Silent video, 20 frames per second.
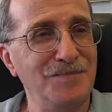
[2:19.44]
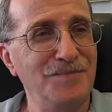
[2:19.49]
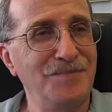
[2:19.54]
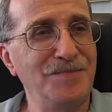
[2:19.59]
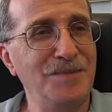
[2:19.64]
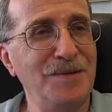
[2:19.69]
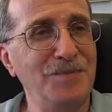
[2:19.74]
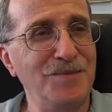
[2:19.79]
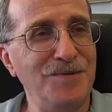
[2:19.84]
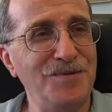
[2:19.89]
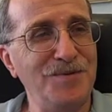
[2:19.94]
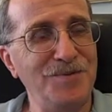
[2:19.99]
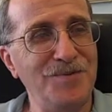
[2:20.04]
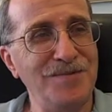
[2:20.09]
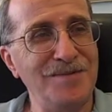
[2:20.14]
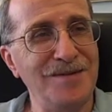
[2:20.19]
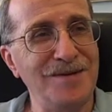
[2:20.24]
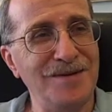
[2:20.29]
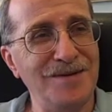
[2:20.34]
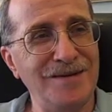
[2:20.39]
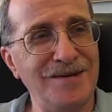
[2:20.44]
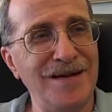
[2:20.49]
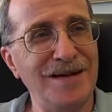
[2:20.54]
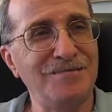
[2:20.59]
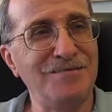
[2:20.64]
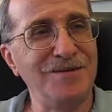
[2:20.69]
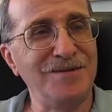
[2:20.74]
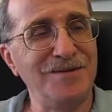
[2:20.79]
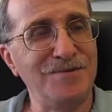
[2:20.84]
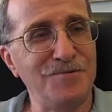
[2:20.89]
people
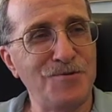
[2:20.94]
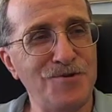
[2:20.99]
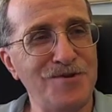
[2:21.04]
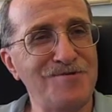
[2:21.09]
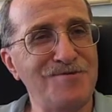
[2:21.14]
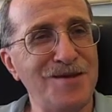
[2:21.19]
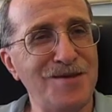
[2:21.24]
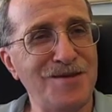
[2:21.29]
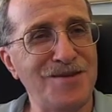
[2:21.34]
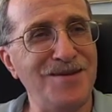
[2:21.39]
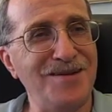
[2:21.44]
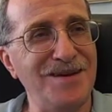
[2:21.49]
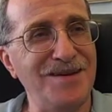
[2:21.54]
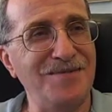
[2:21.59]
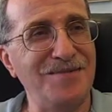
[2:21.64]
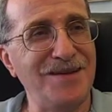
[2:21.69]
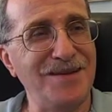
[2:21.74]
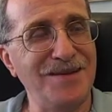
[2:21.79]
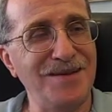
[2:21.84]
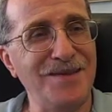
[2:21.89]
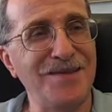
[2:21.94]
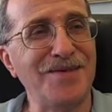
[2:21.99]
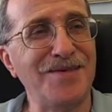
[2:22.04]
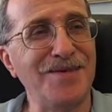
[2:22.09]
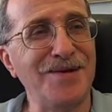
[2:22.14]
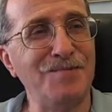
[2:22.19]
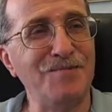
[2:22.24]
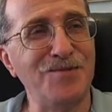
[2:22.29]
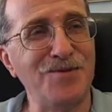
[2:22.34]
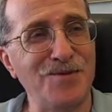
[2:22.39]
haven't stressed enough that these
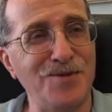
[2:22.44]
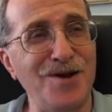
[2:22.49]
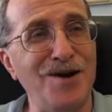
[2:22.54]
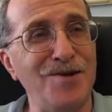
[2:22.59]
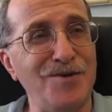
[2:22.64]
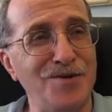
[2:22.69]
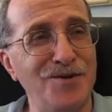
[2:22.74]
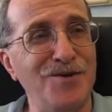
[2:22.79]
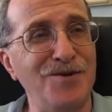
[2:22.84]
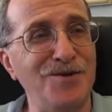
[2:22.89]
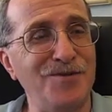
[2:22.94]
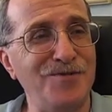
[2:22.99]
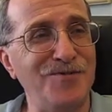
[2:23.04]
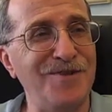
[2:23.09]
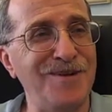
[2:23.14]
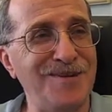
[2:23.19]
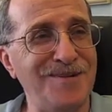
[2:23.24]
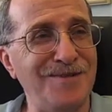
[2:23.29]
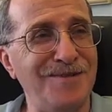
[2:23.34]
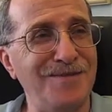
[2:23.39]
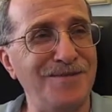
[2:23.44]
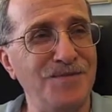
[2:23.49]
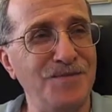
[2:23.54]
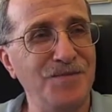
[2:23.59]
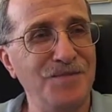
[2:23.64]
numbers are unofficial